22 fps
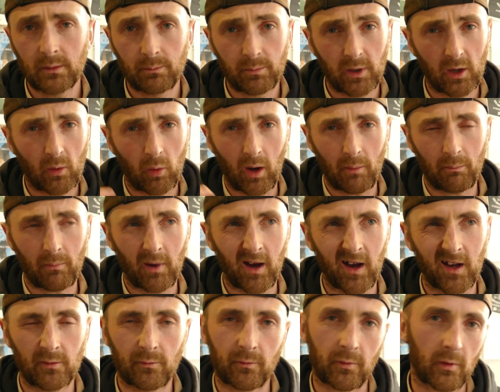Be quite
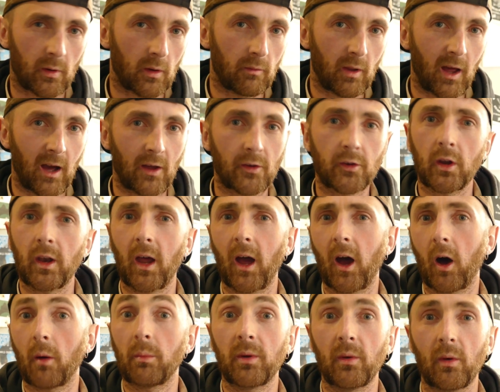mindful of that, it's going to
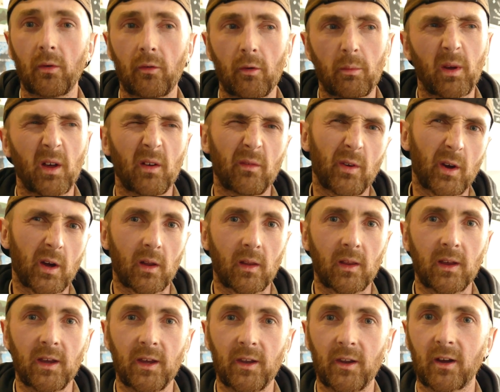help you with a bit of a
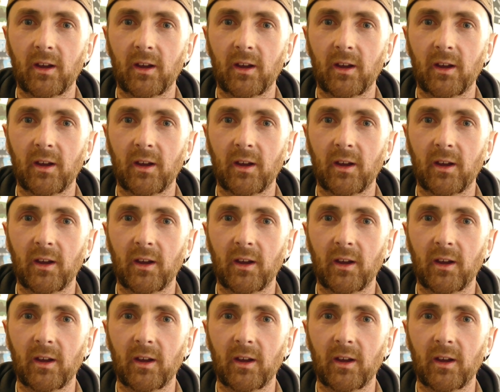cleaner